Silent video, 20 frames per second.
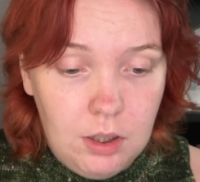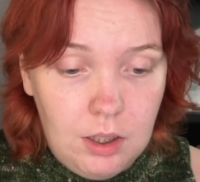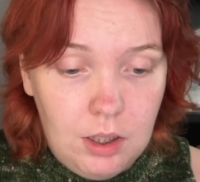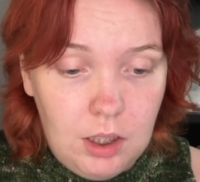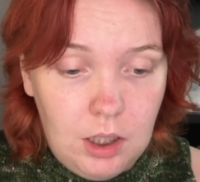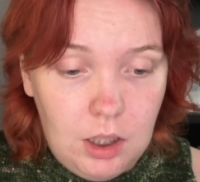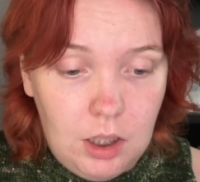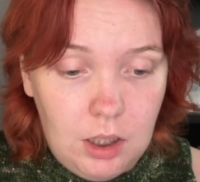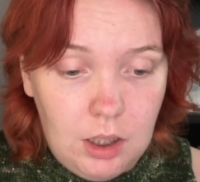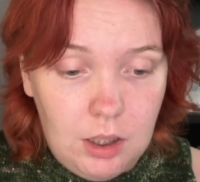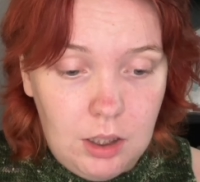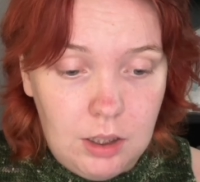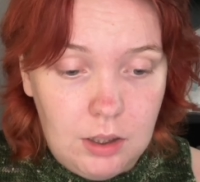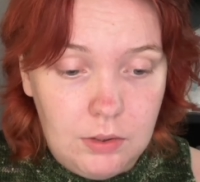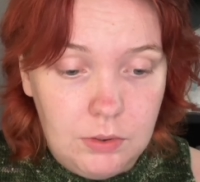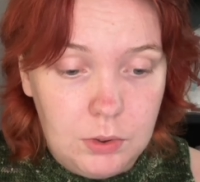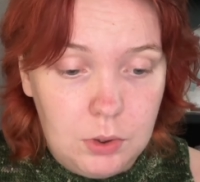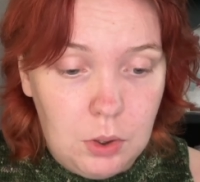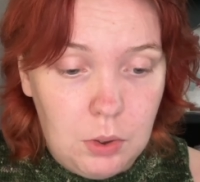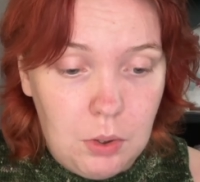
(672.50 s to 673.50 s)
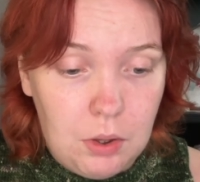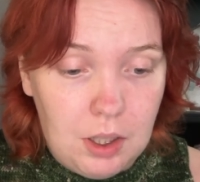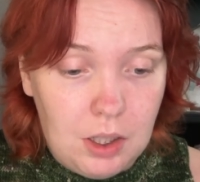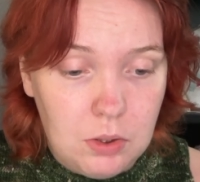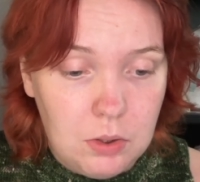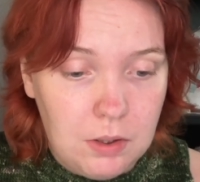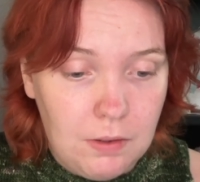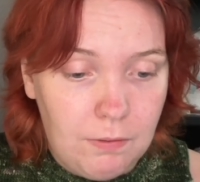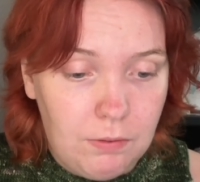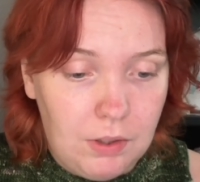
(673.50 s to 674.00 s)
and
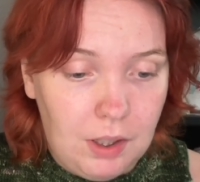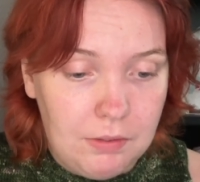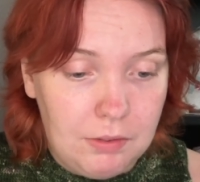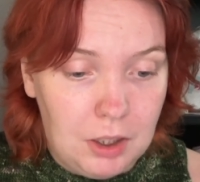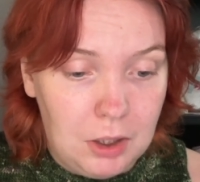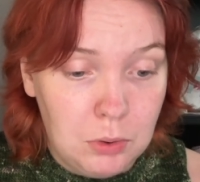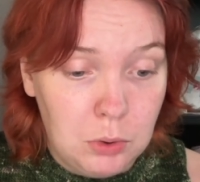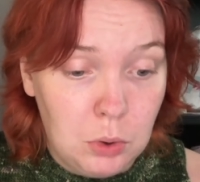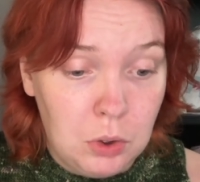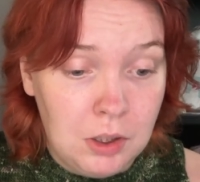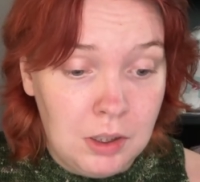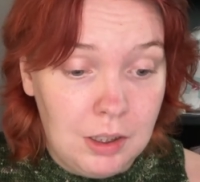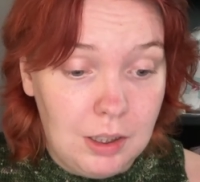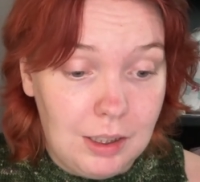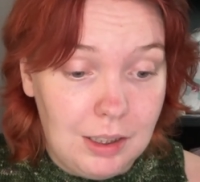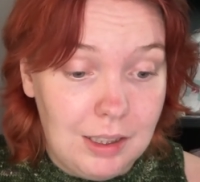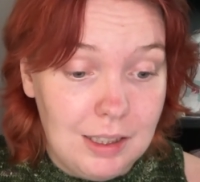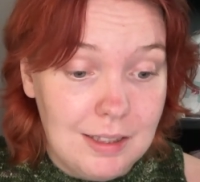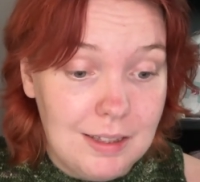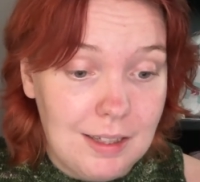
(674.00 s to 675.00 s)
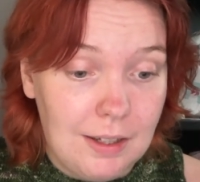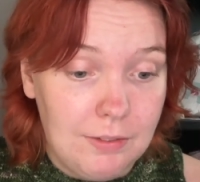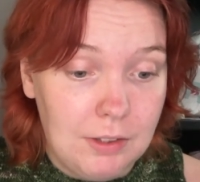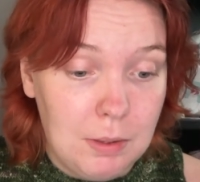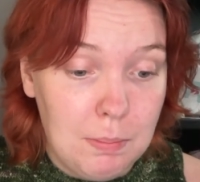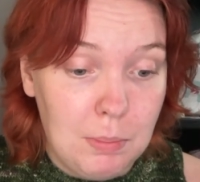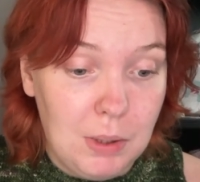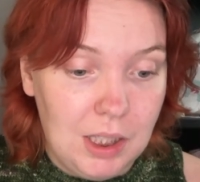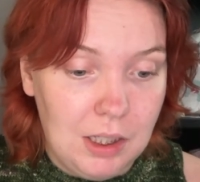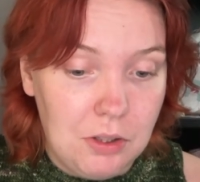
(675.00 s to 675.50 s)
2,597
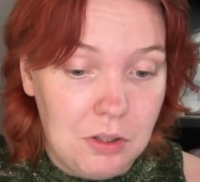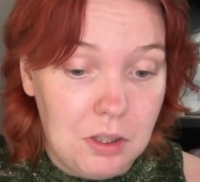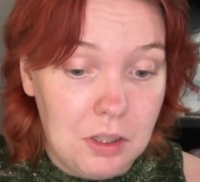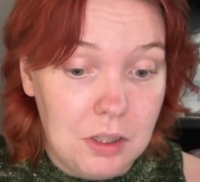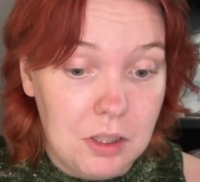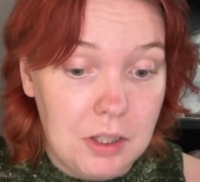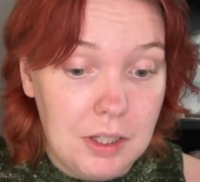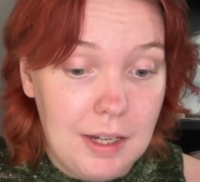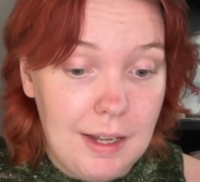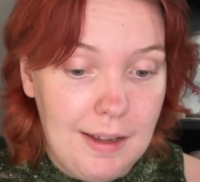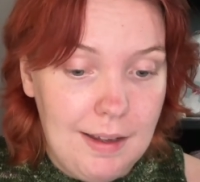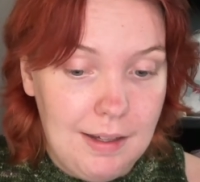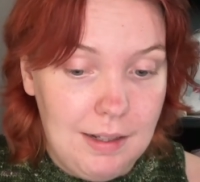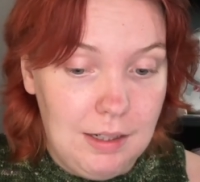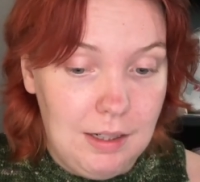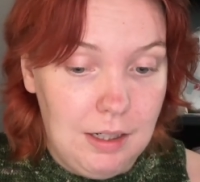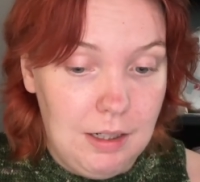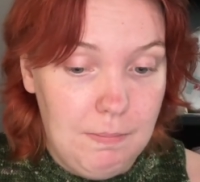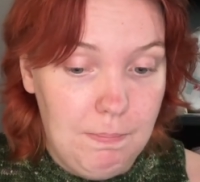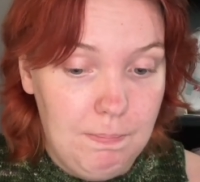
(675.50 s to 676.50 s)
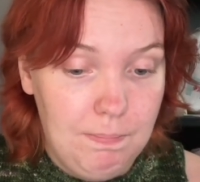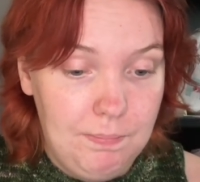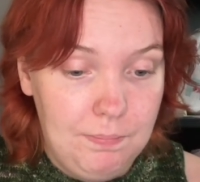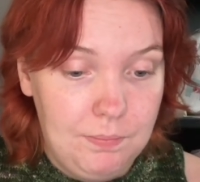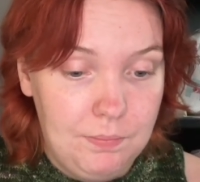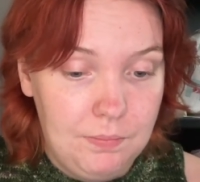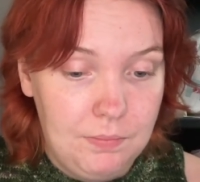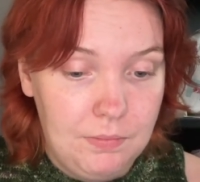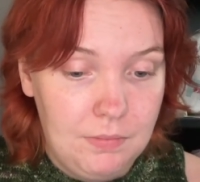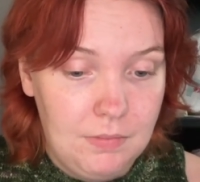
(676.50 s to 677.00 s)
meters in.
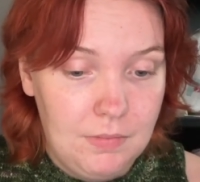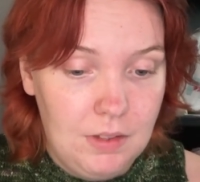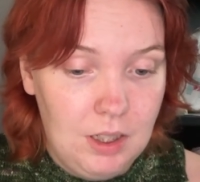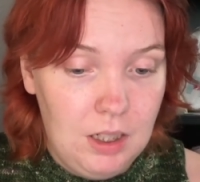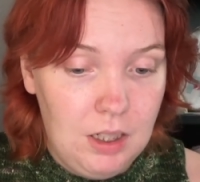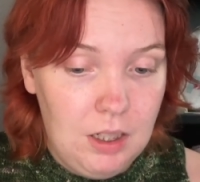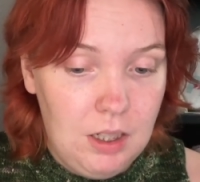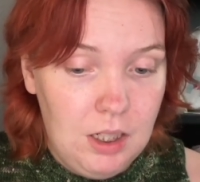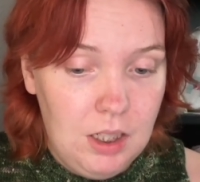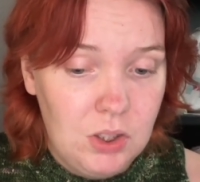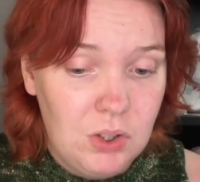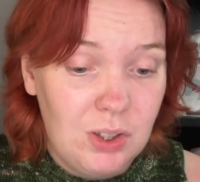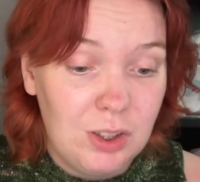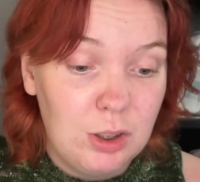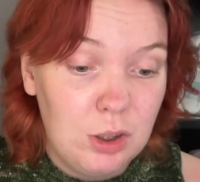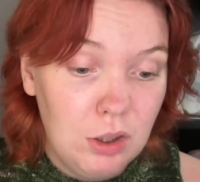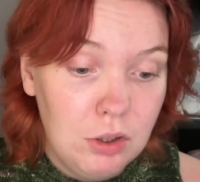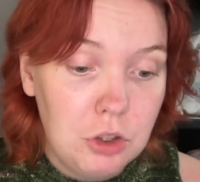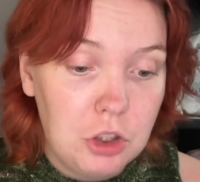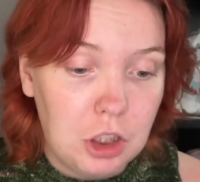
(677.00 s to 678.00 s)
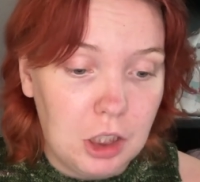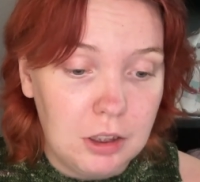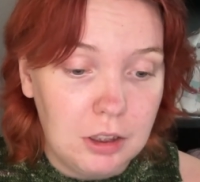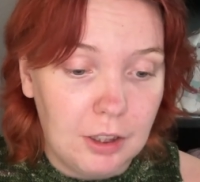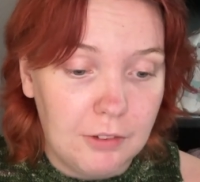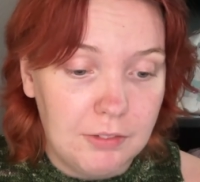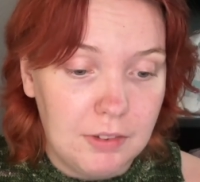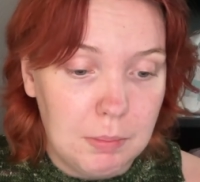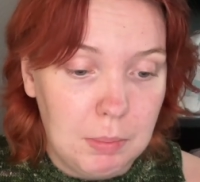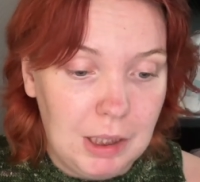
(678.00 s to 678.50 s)
So a good chunk
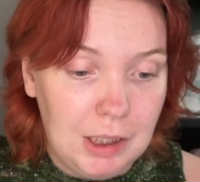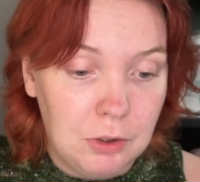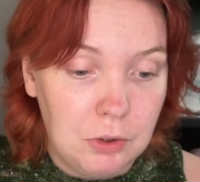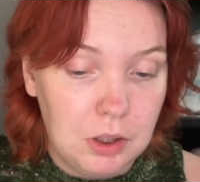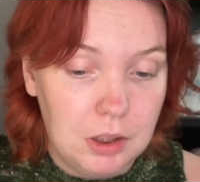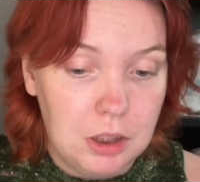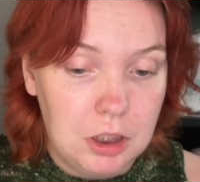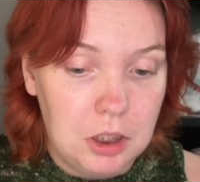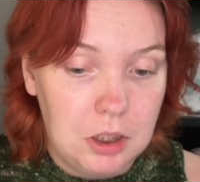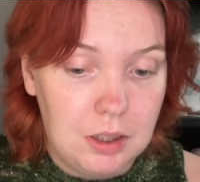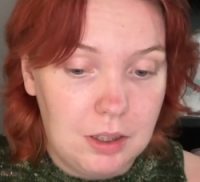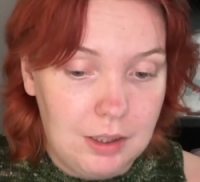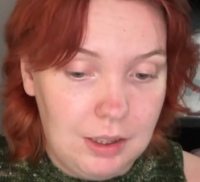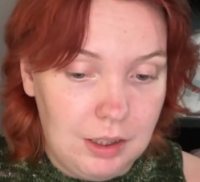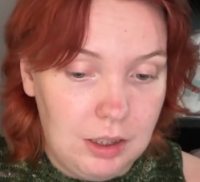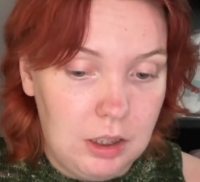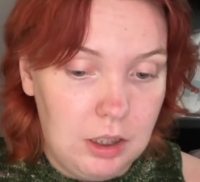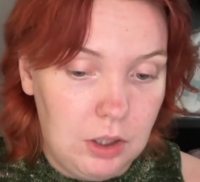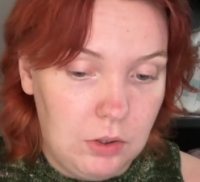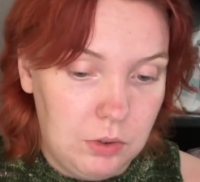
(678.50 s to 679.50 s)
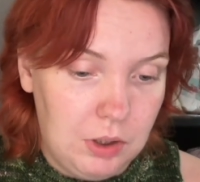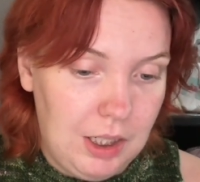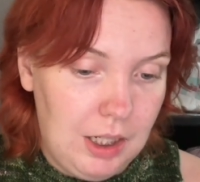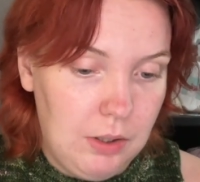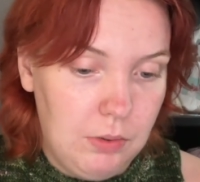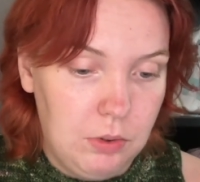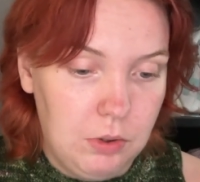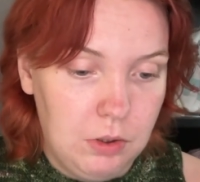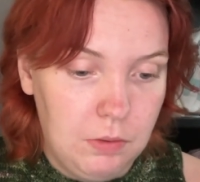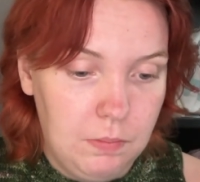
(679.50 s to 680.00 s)
of the meterage did go
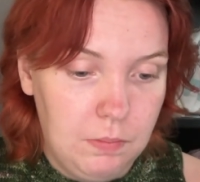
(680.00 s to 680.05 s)
down.